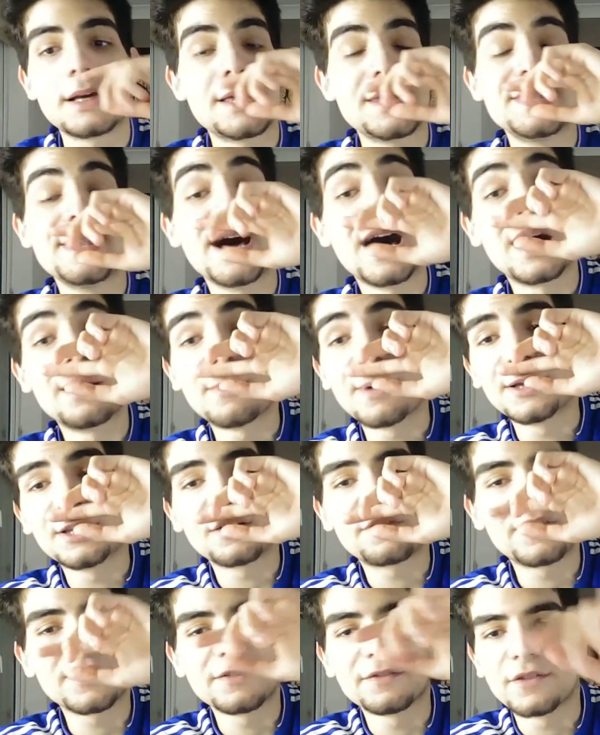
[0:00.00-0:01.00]
No, man. I
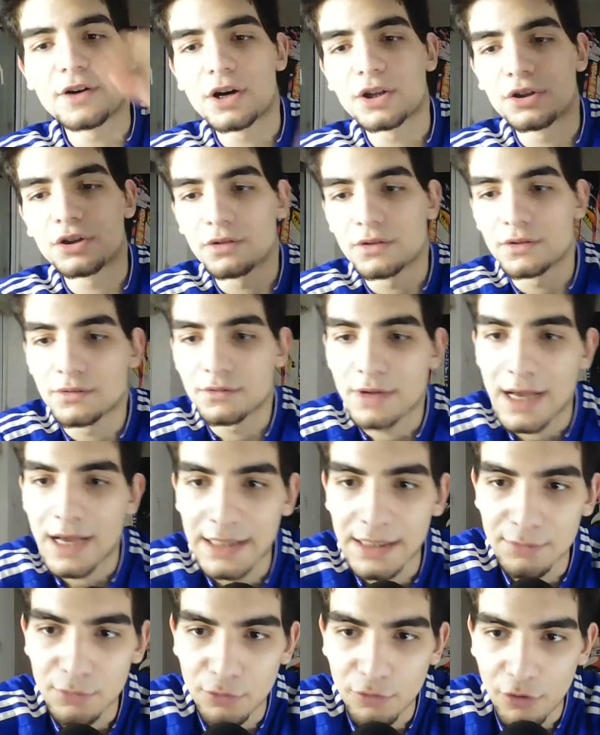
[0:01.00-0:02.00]
think Werner and
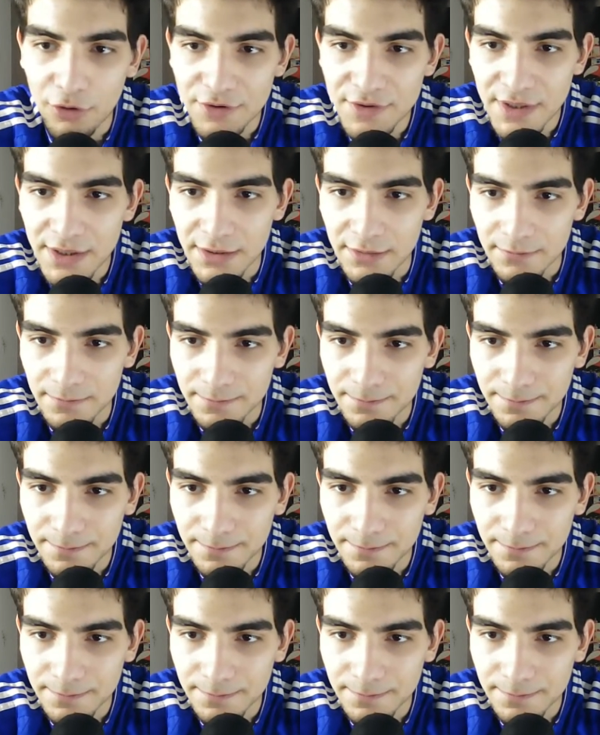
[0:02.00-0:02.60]
Haaland will rotate.